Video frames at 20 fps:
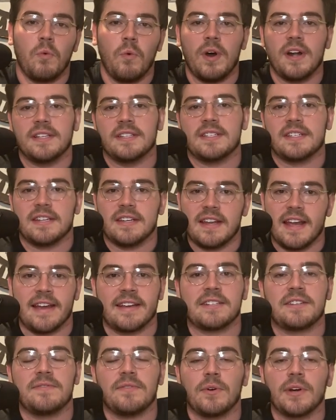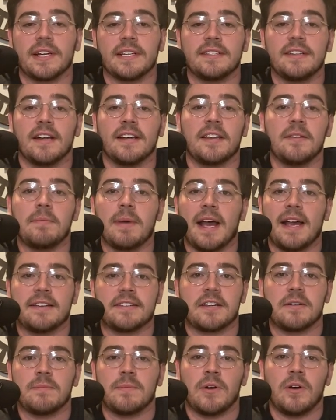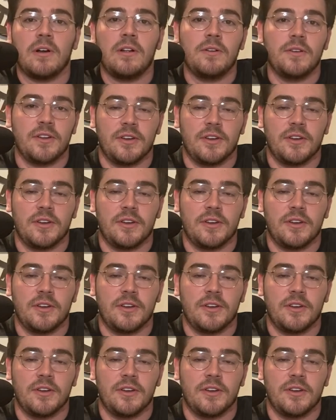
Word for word: what's next for Kentucky basketball.